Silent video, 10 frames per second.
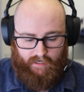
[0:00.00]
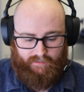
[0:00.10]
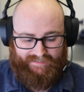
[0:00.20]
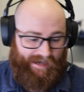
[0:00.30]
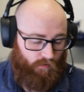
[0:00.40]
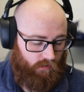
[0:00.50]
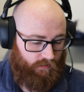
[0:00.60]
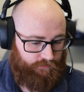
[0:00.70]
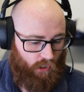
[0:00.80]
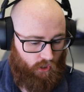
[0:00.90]
Now,
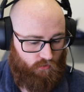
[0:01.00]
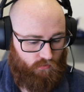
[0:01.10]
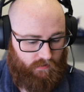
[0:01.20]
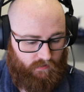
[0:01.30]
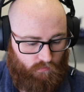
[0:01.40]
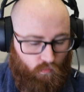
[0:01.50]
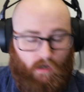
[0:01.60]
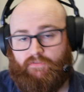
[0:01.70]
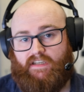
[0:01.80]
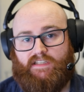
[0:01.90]
no
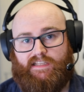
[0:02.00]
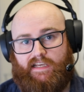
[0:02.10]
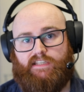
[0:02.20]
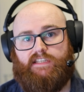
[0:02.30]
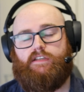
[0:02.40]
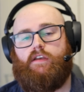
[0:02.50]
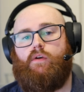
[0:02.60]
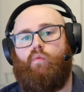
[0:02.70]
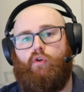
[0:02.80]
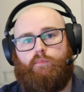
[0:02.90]
World Eaters list
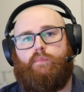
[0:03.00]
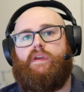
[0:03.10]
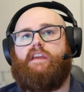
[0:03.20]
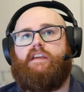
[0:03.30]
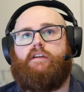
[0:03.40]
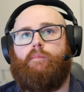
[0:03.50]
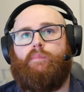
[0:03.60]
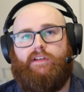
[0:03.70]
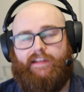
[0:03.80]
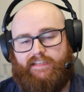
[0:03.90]
would be
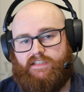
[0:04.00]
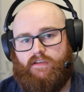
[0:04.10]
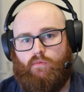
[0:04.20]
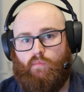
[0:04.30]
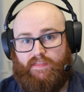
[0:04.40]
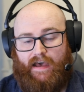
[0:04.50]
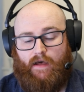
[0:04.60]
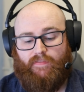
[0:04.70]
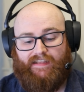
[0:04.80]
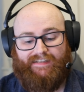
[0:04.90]
complete
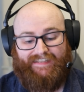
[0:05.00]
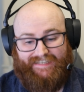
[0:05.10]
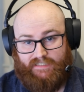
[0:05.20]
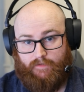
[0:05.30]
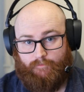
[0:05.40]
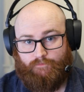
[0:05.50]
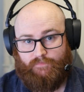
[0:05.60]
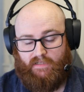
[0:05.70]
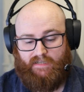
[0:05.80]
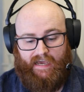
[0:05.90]
without their leader.
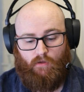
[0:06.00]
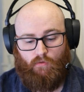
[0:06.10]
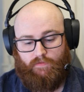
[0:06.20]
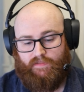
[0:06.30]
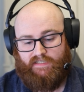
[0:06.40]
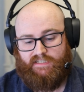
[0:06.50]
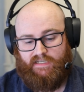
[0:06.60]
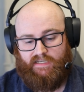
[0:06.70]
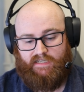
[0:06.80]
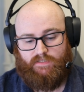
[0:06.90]
Now, this
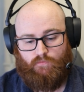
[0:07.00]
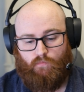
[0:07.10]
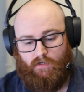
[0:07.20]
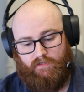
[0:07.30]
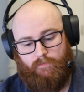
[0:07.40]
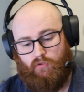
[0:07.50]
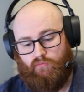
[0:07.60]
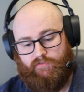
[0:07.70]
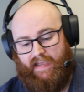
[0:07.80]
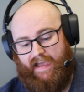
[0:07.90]
is one of the
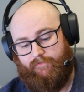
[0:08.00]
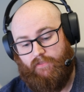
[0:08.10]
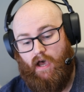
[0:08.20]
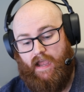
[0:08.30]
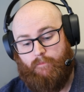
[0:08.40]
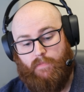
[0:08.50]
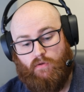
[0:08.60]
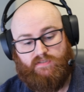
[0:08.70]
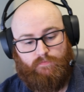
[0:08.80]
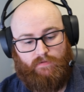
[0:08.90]
models I have that I am
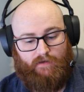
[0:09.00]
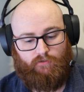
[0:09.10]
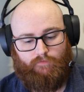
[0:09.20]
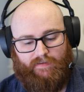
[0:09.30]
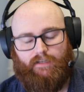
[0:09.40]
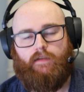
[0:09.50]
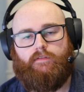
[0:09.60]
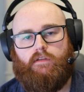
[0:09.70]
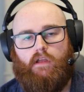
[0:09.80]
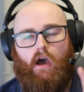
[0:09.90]
most proud of, and I
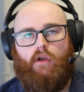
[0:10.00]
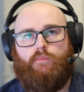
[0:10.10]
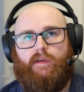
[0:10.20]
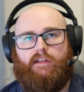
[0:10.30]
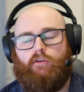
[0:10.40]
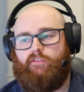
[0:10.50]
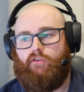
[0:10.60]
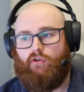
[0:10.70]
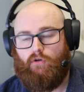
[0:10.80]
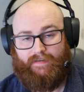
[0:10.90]
hope it looks
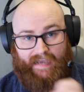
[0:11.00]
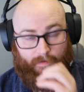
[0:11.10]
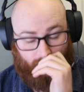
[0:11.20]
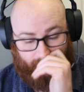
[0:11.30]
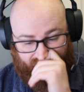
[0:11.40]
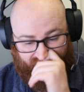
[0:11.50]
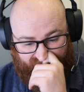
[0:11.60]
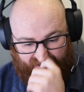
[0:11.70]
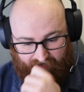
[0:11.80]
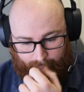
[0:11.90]
good on camera,
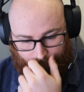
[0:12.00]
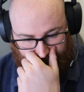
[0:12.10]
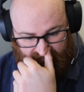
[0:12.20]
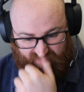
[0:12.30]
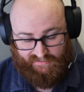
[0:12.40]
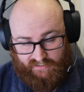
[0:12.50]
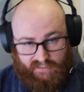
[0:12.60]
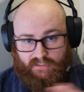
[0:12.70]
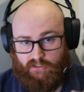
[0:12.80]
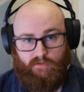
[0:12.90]
because it
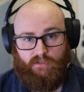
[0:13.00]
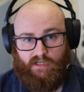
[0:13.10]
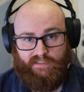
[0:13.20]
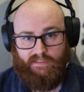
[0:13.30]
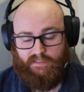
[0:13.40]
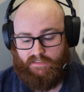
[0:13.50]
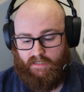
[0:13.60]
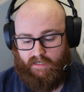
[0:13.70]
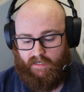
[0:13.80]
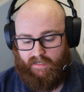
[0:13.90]
doesn't do it justice
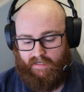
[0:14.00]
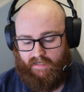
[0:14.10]
on